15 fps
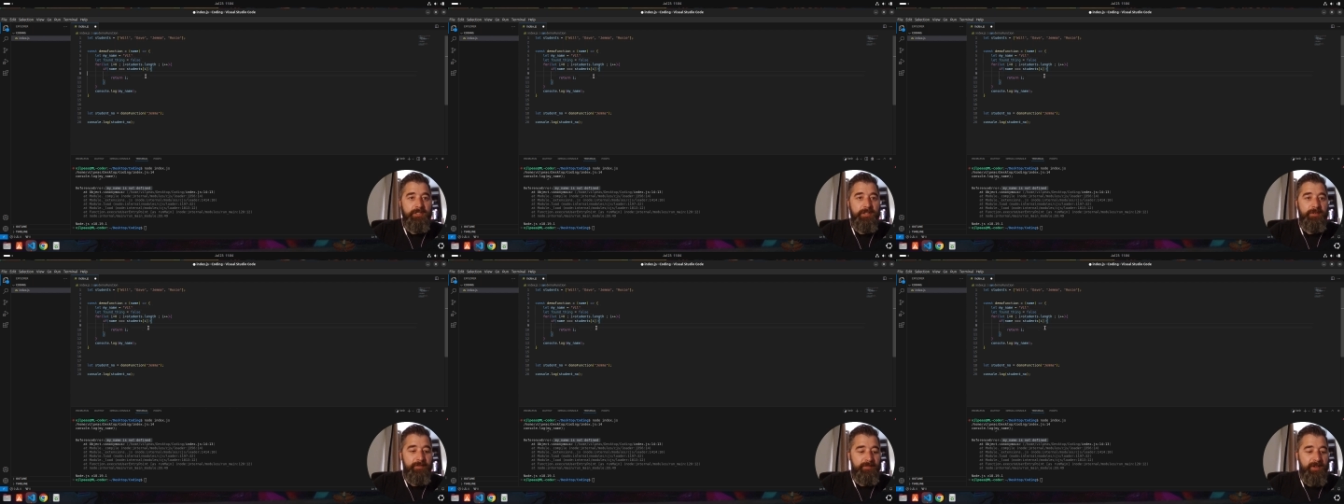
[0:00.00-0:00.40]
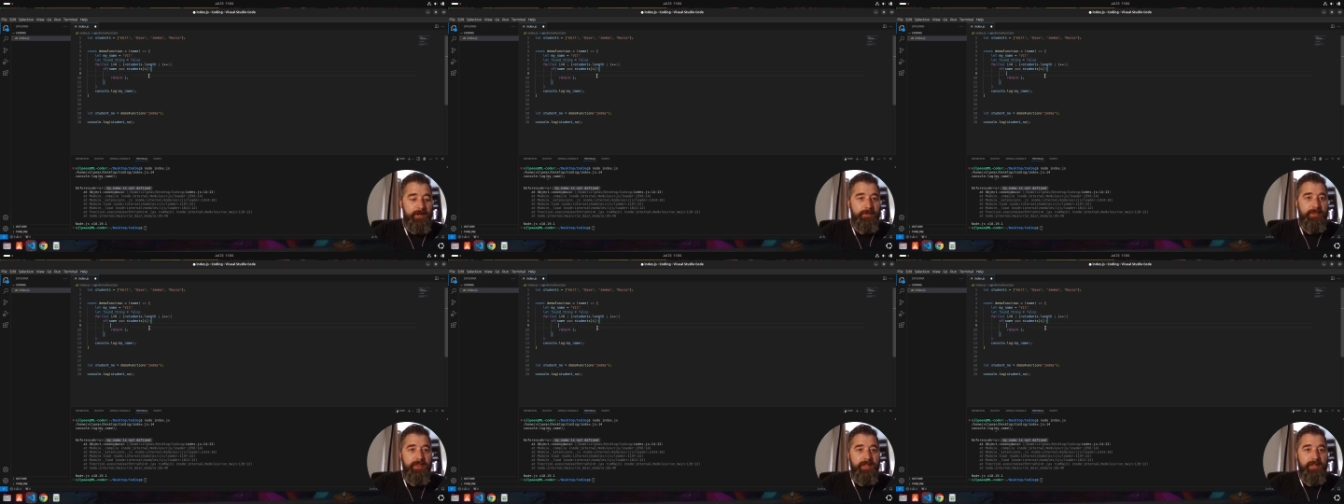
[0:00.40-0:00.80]

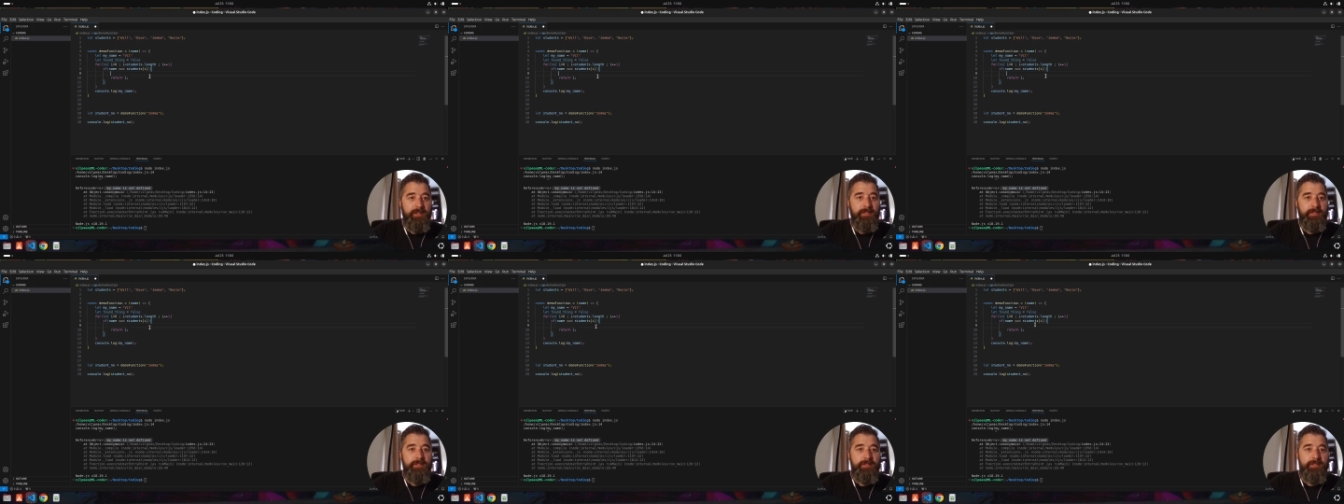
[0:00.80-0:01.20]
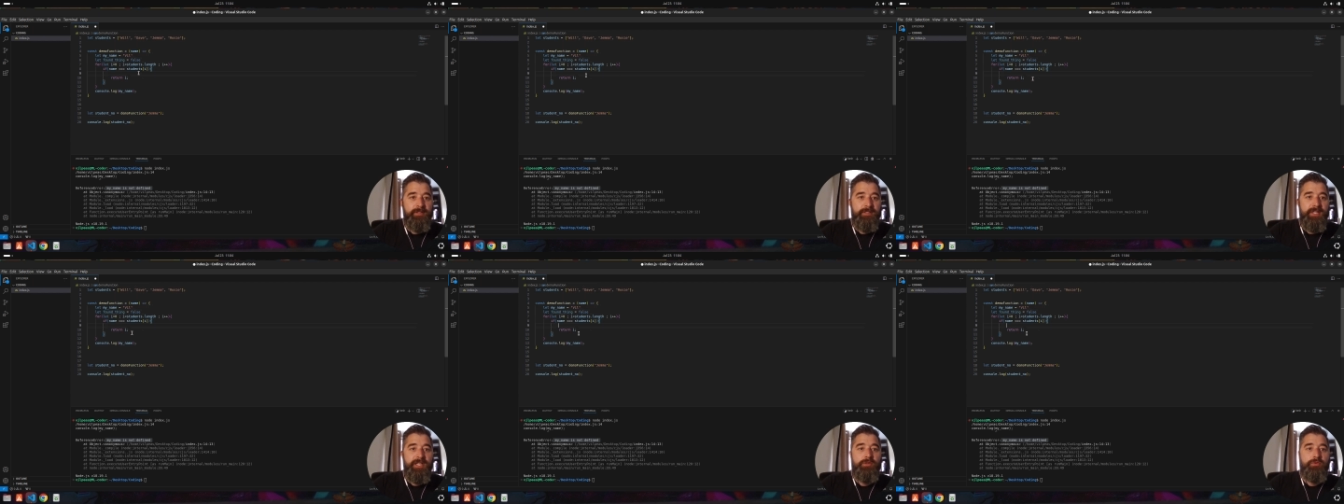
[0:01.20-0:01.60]
found thing
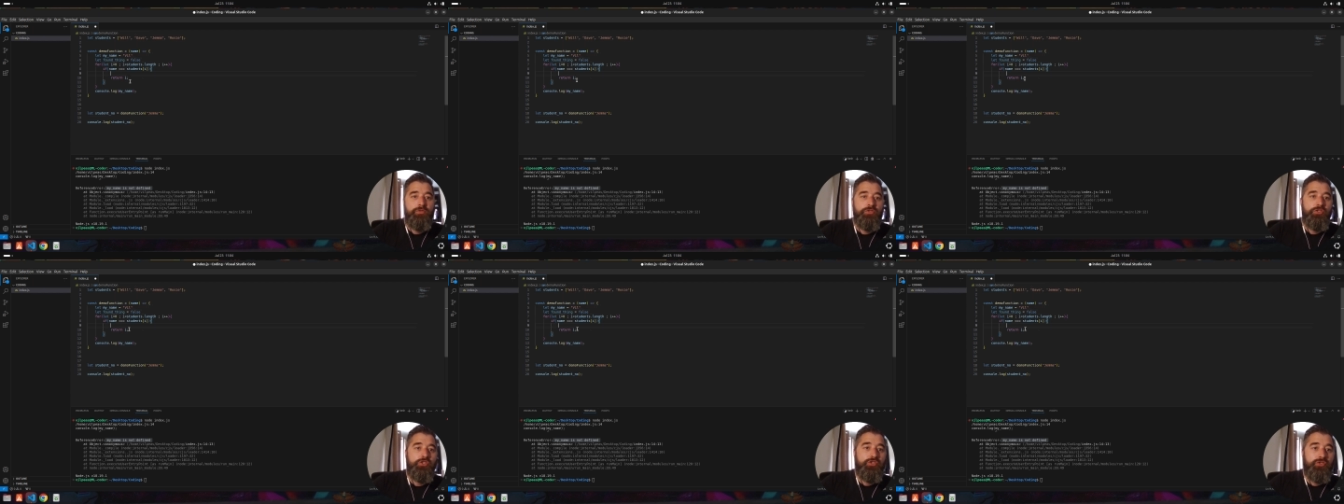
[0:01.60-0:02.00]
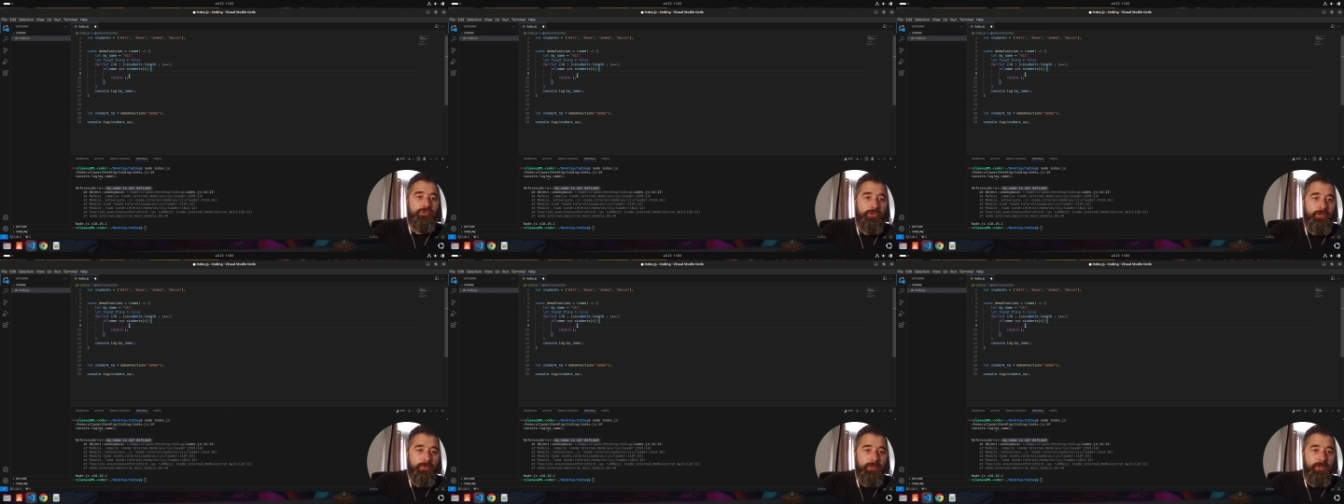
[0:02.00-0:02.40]
to equal to true,